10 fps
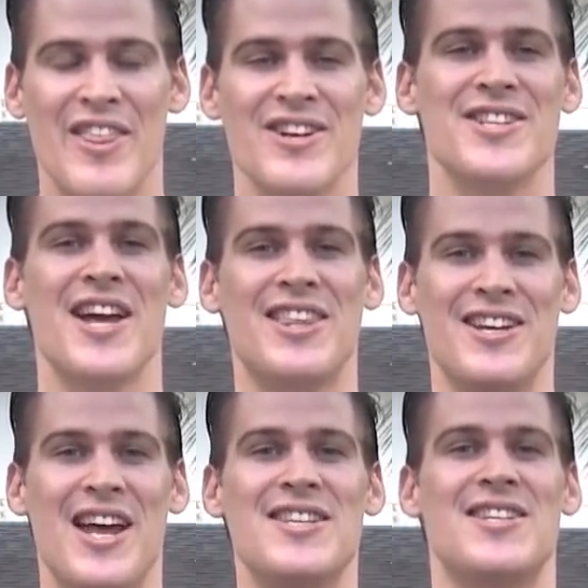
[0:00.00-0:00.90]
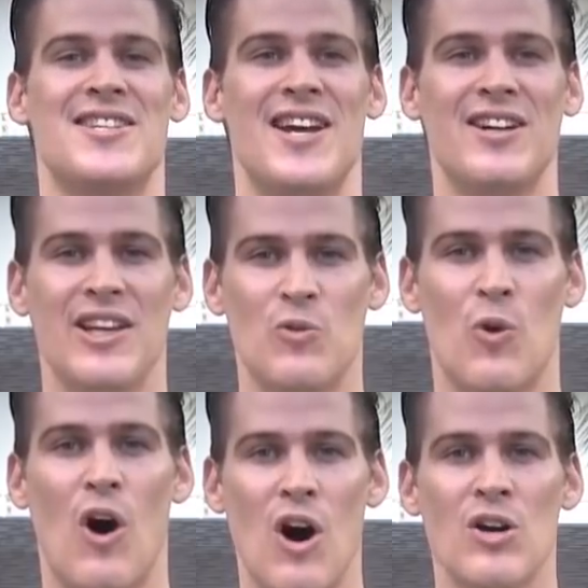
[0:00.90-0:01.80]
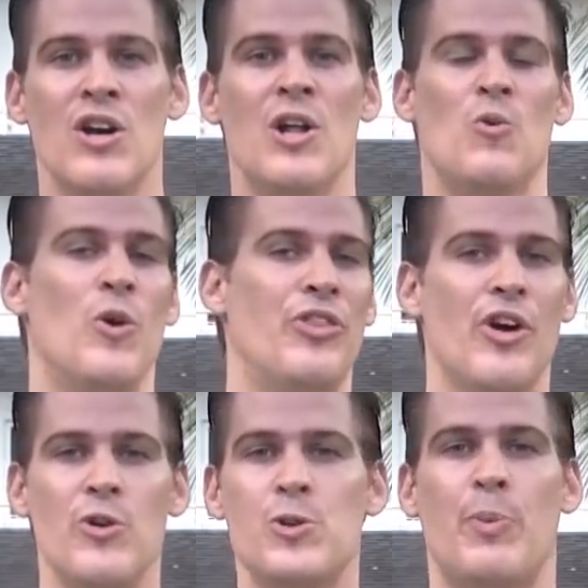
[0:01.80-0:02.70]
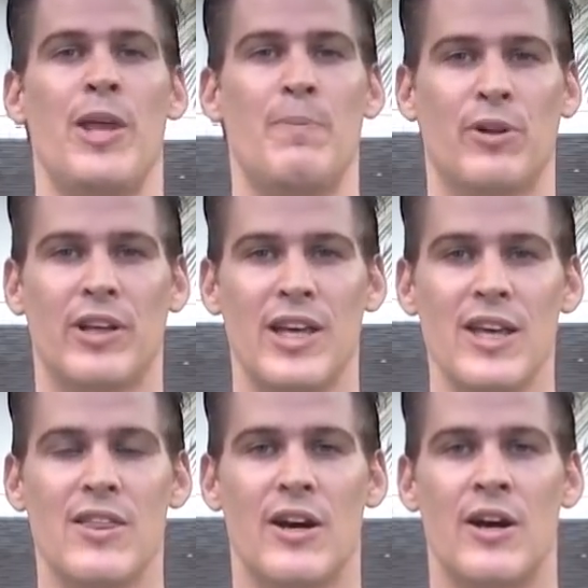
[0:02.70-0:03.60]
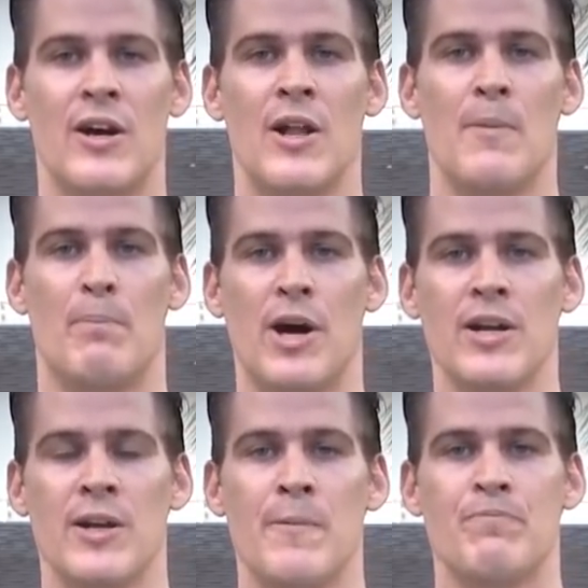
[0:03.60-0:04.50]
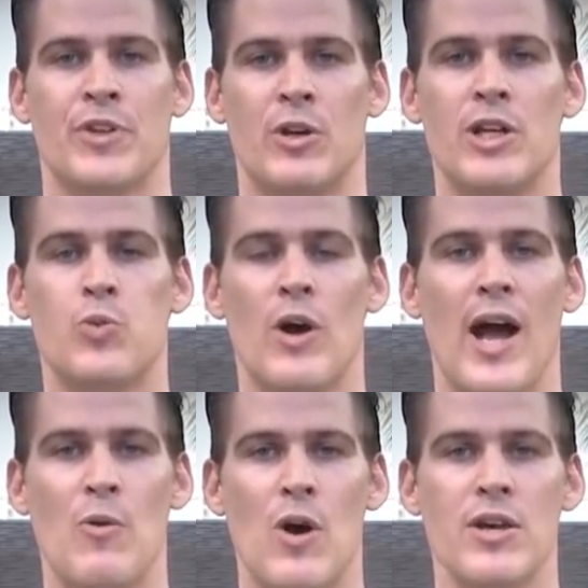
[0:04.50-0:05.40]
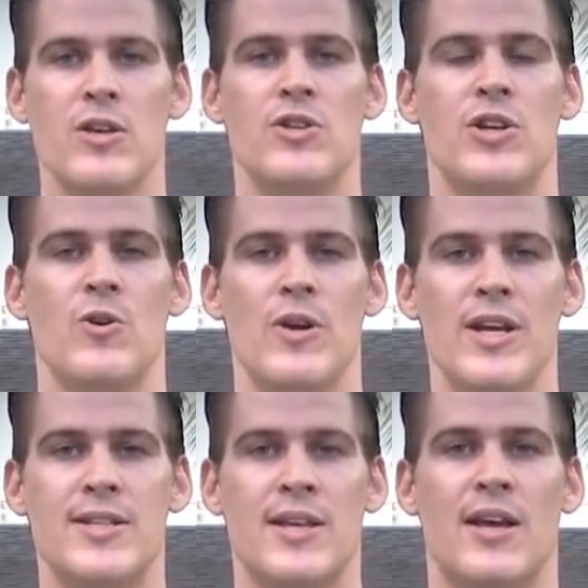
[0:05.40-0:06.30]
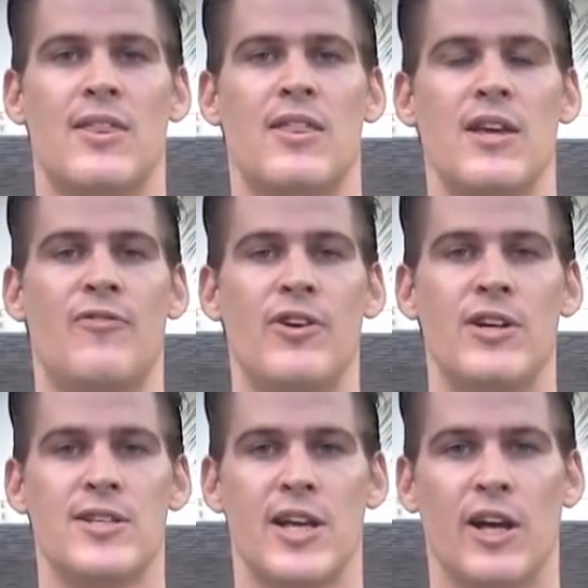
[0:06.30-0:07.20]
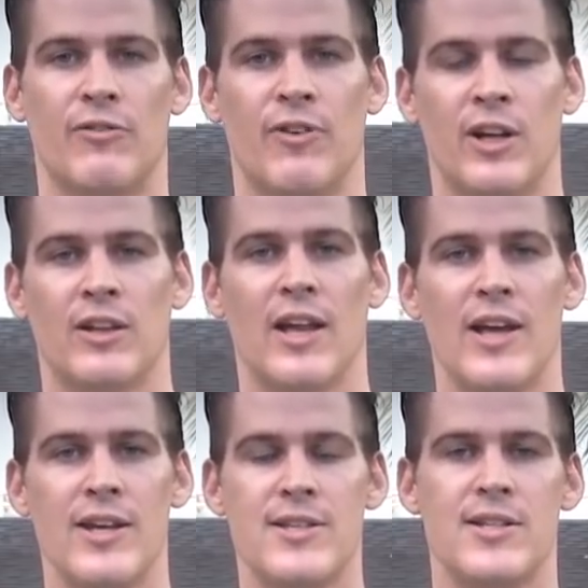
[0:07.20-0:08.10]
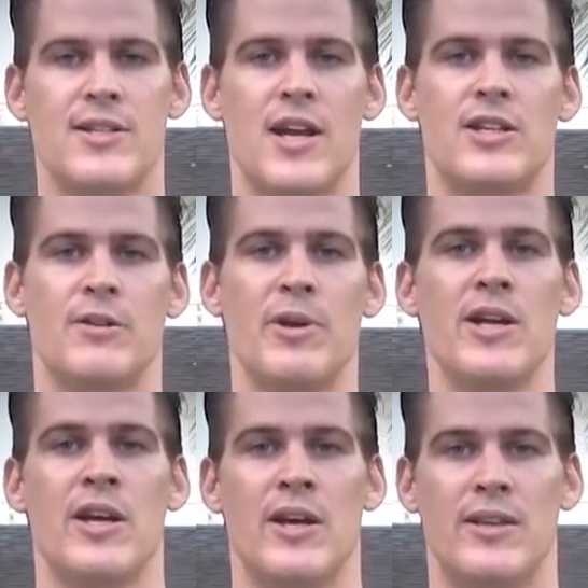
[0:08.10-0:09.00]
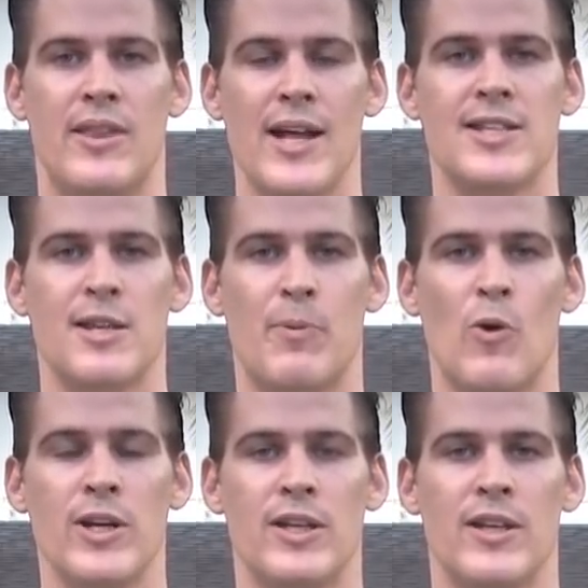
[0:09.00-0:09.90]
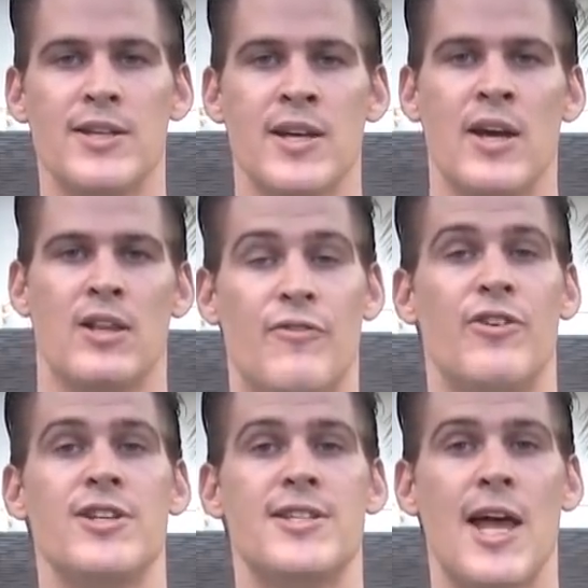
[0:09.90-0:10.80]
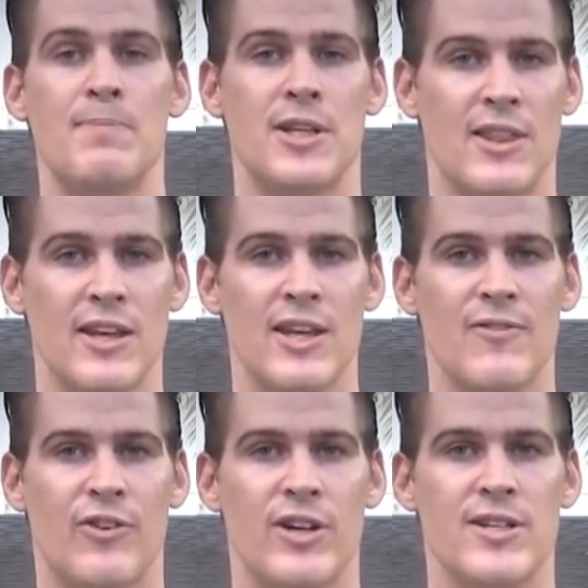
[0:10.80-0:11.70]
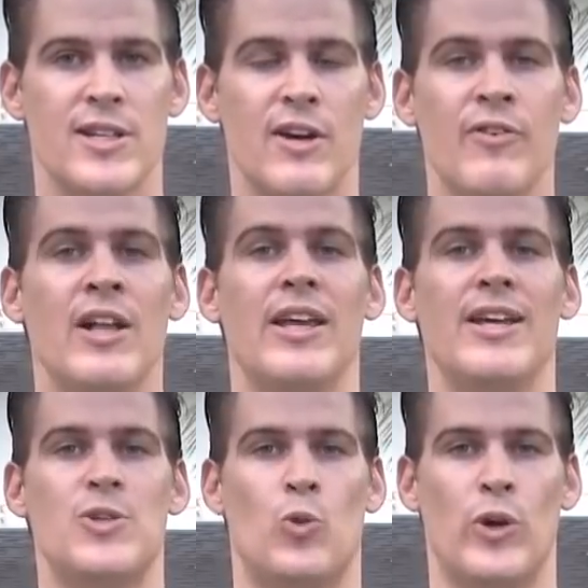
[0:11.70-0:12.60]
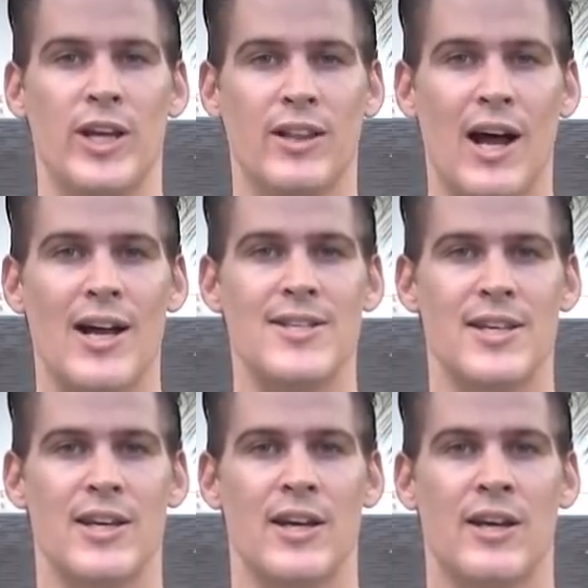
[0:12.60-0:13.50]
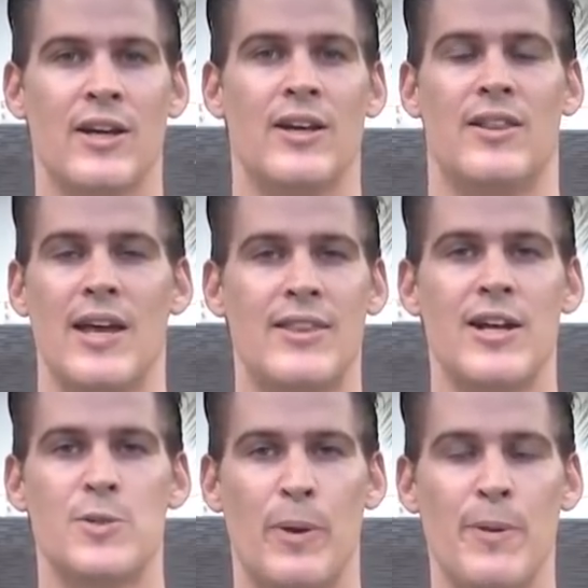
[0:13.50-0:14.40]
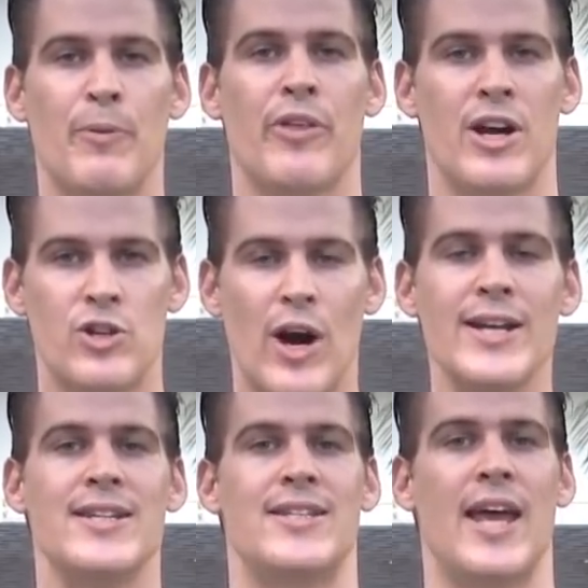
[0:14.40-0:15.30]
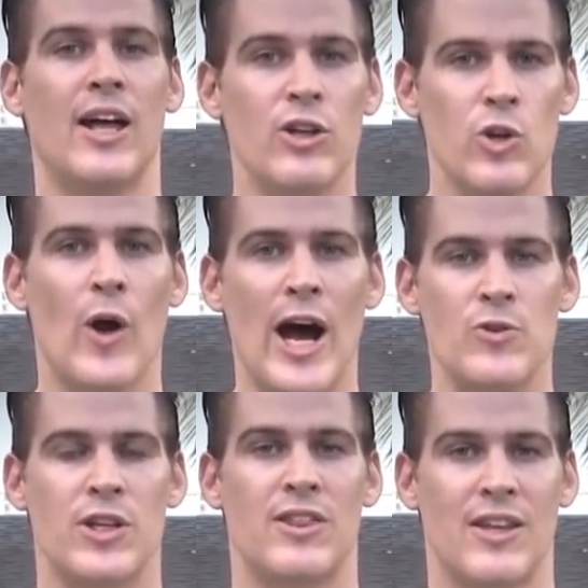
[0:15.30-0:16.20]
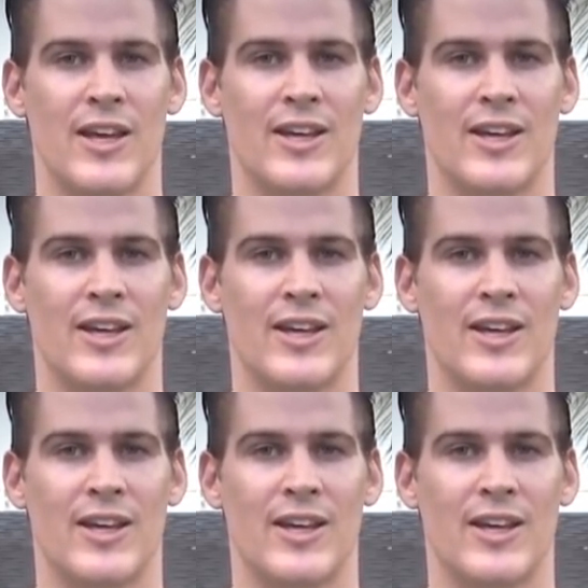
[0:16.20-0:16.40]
And there's nothing necessarily wrong with those people either, but is what I want you to do is think for yourself. Ladies and gentlemen, that's the point of this. The first step to thinking for yourself is realizing that there's people that are trying to tell you how to